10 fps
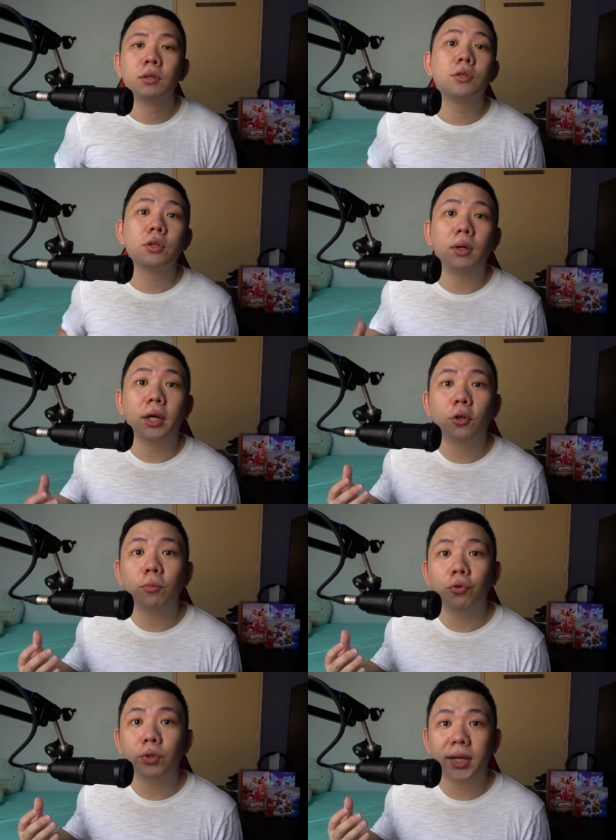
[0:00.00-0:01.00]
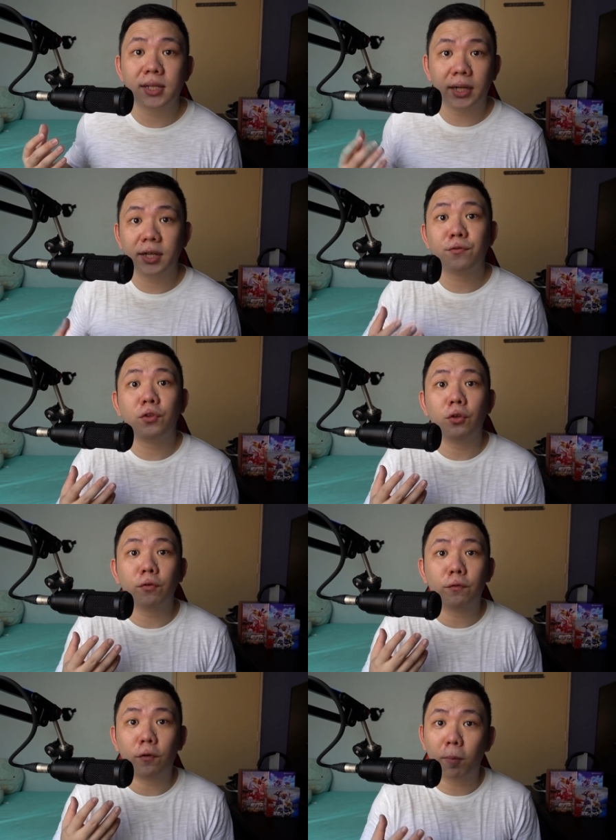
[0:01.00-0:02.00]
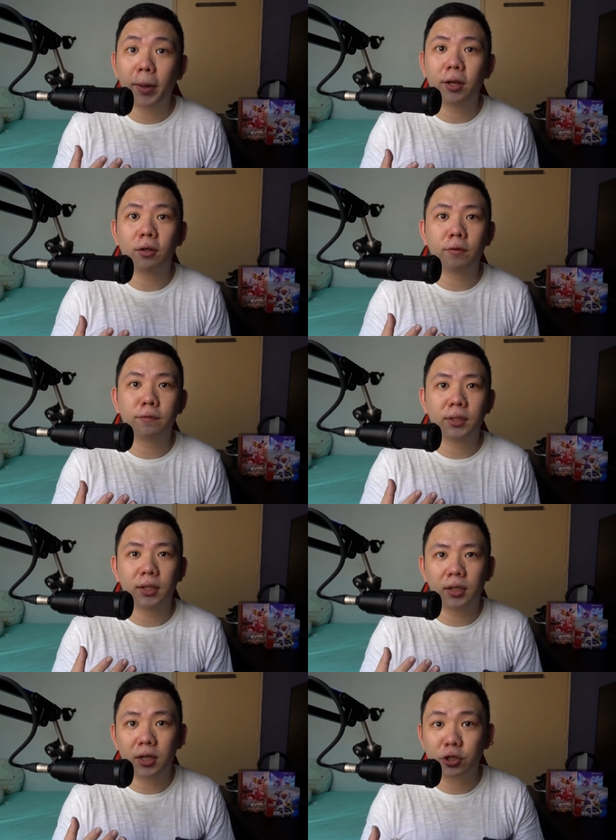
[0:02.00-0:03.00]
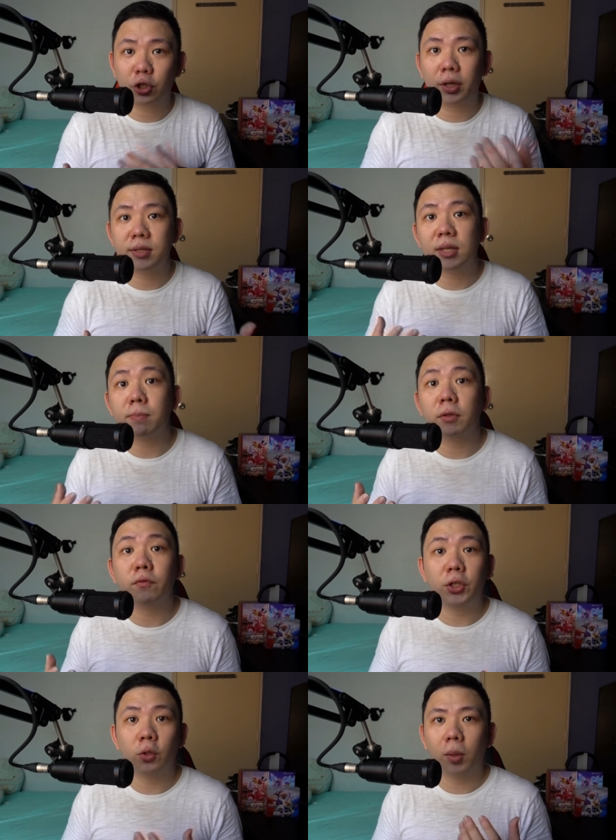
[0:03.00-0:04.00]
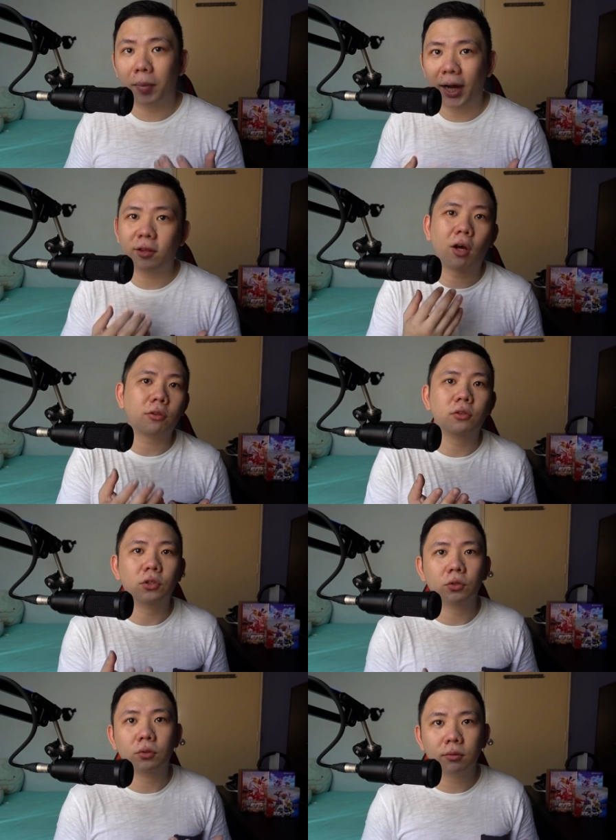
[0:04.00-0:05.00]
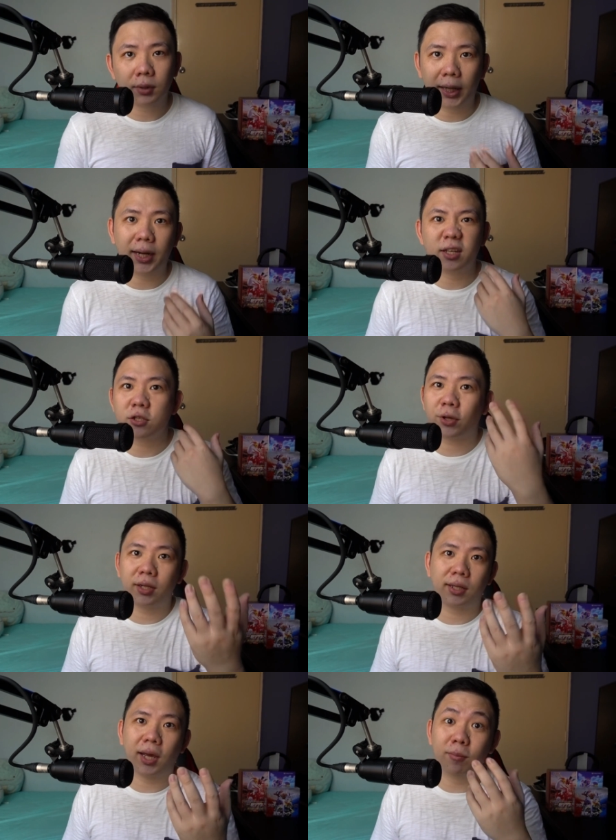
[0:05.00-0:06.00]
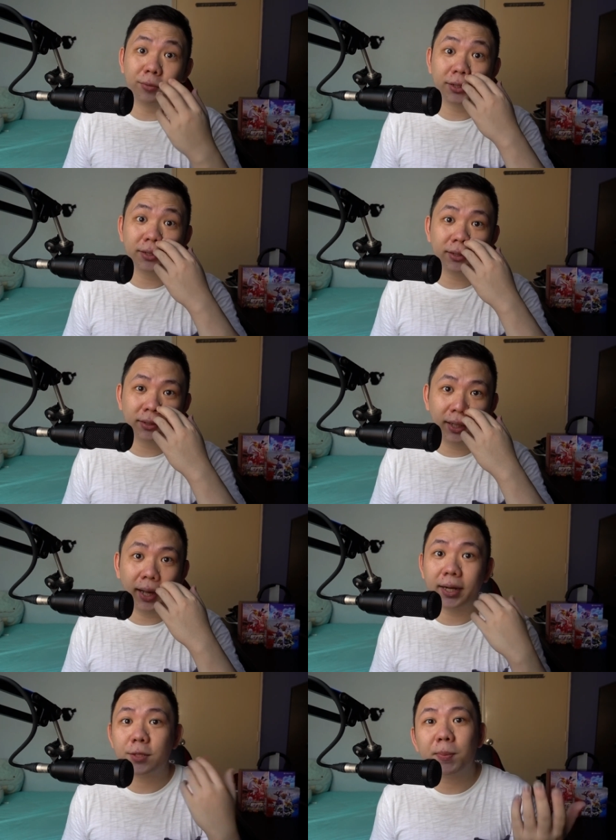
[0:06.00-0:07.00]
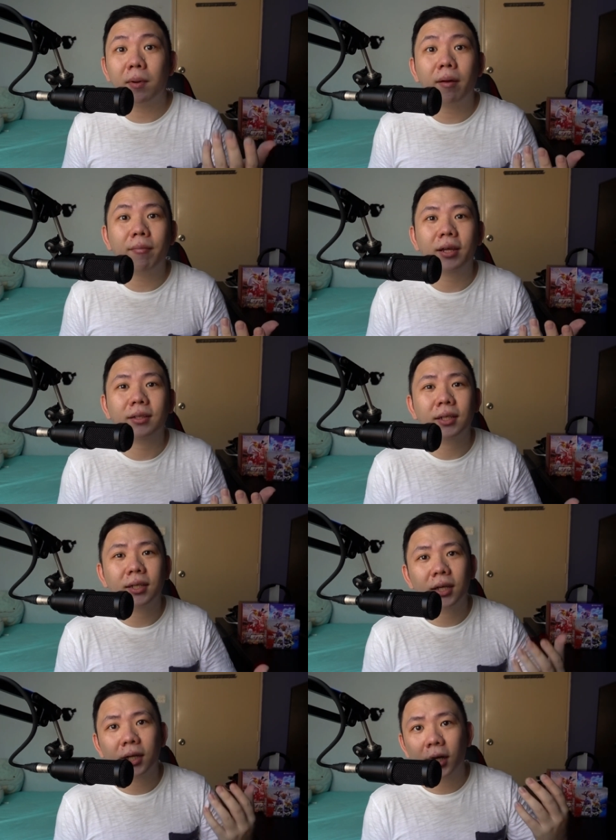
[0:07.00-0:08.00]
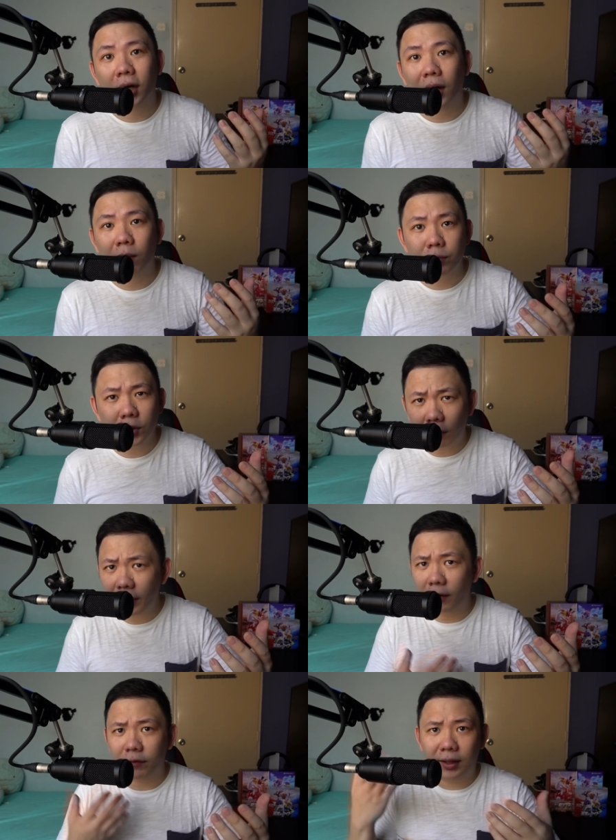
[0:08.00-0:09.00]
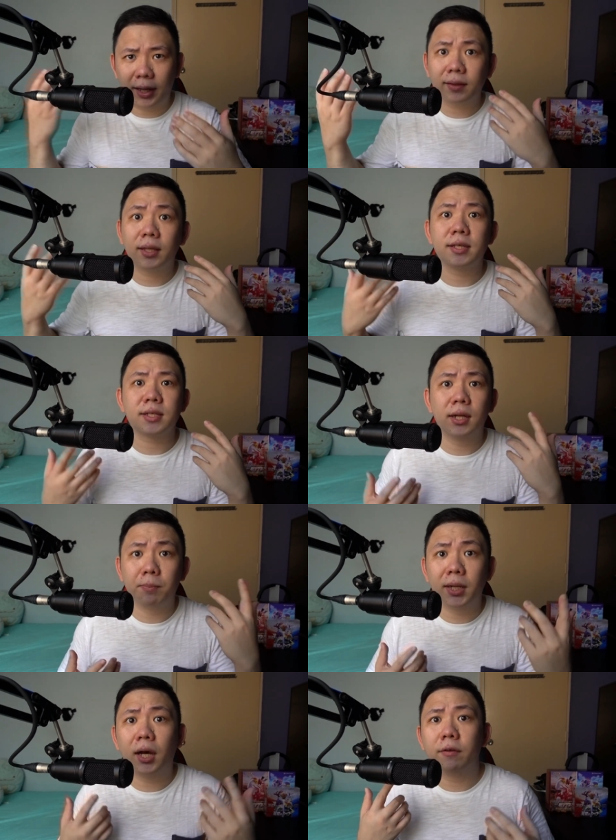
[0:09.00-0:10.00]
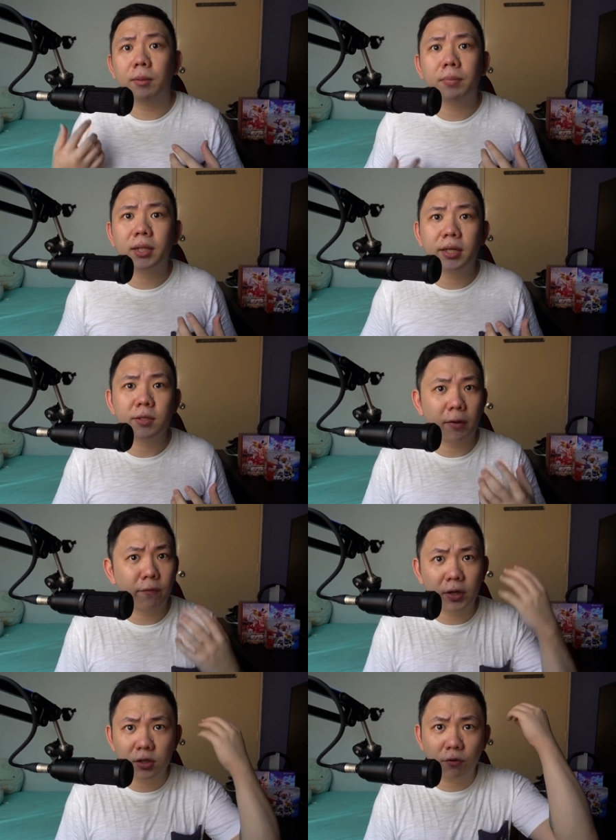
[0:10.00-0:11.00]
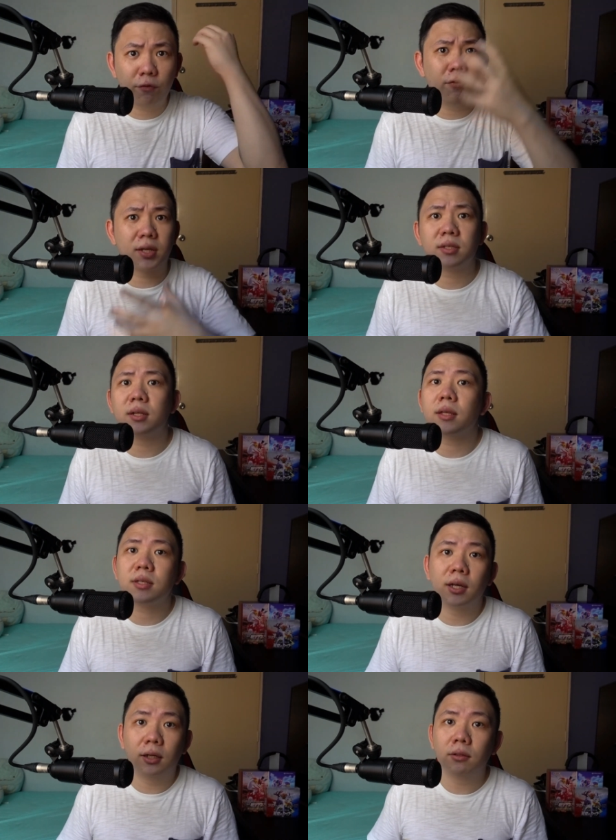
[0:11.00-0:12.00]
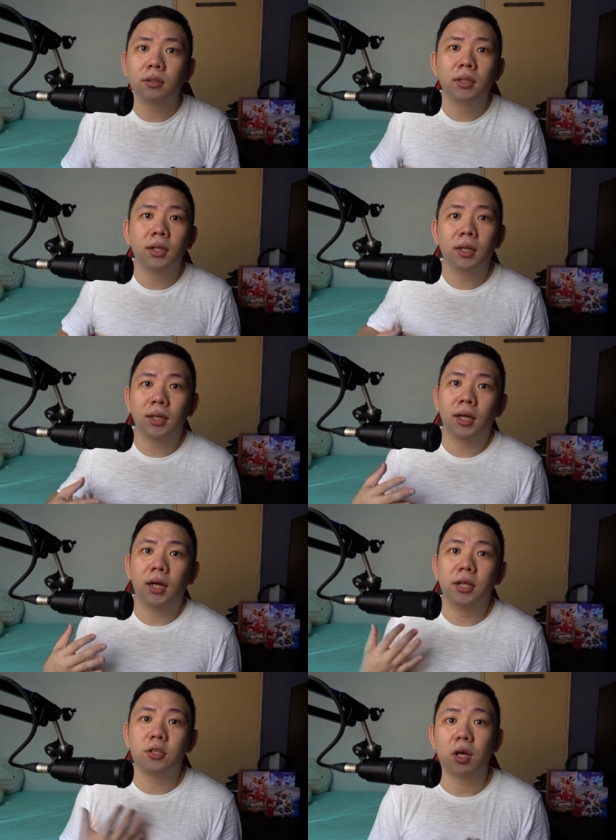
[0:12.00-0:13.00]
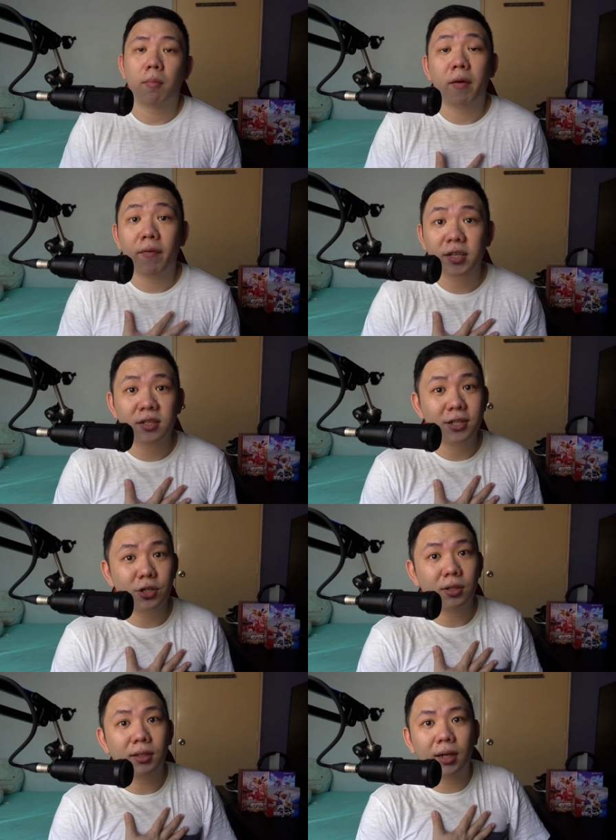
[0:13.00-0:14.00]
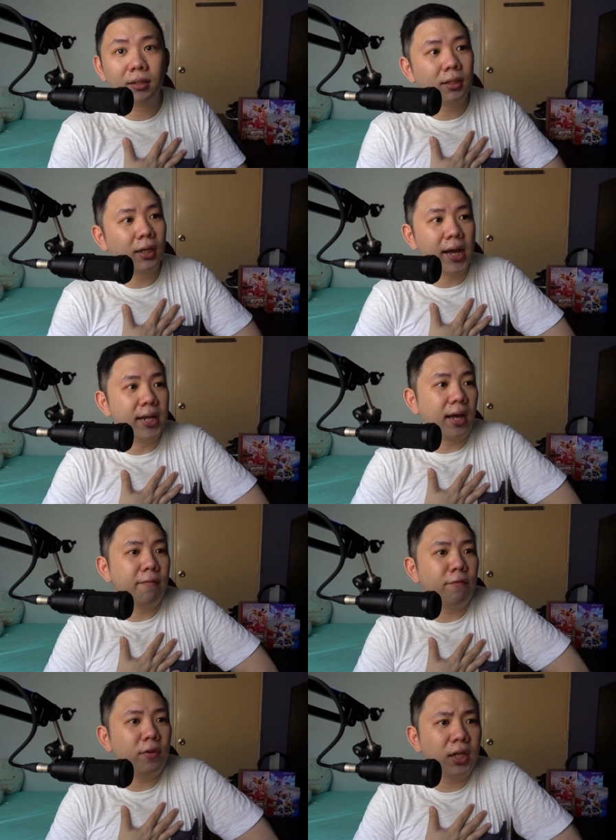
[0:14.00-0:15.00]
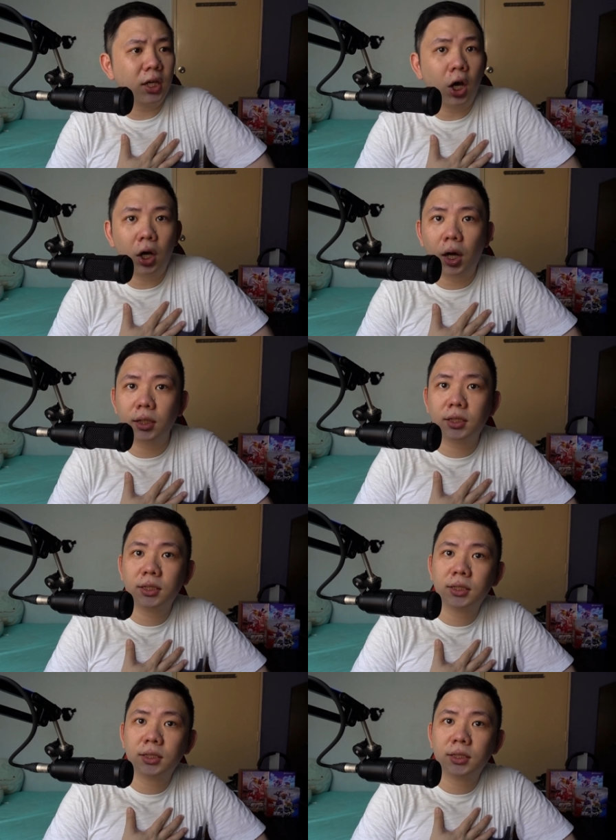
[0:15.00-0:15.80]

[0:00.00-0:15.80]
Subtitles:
So I hope you guys like this new format of a short and simple video whereby I talk to you and I just look at the camera and I speak on my mind. Sorry if the lighting is a bit out of the place. My face looks flustered as hell. I just got my vaccination done and I'm feeling hot.